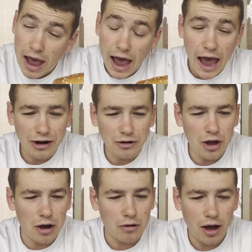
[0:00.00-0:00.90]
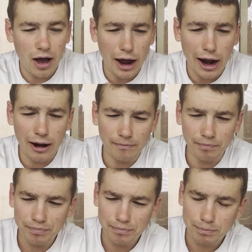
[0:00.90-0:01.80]
I don't know. Um,
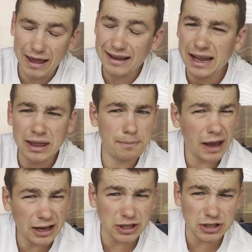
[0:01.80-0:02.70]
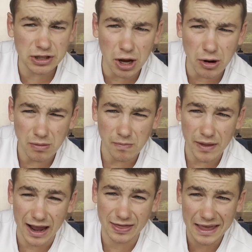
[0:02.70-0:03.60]
based on the pictures, though,
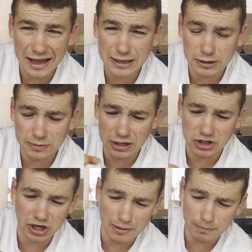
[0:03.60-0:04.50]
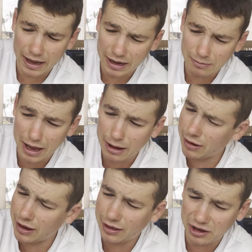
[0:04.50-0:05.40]
I think it's supposed to be a chicken patty.
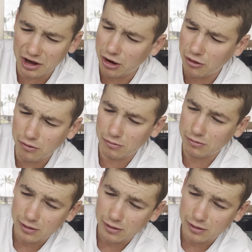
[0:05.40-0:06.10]
Maybe, you know,